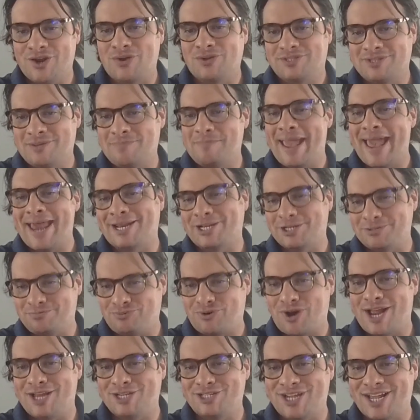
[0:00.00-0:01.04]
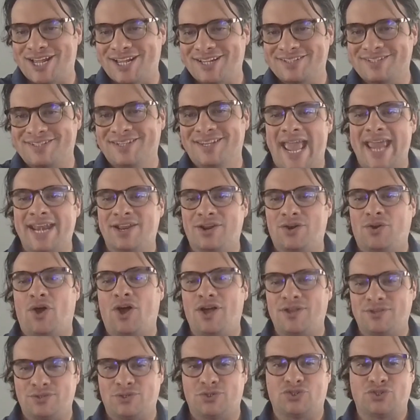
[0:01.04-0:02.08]
to manage projects. And it'll
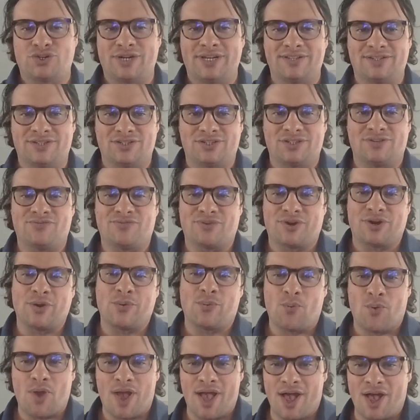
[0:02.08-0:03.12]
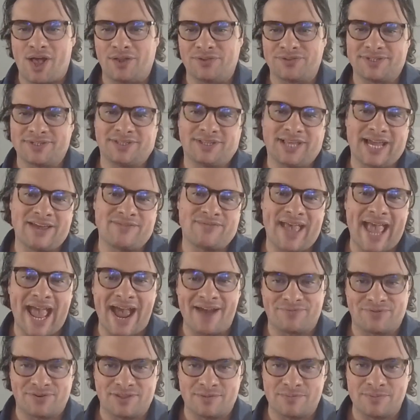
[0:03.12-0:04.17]
also transition very well to life
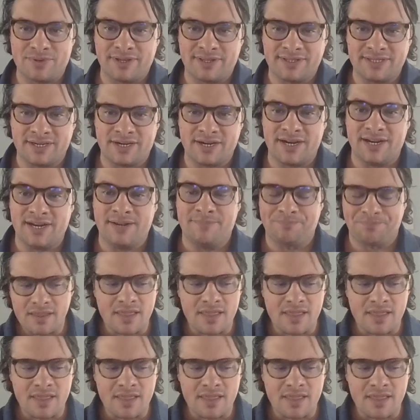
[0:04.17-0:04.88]
after the military.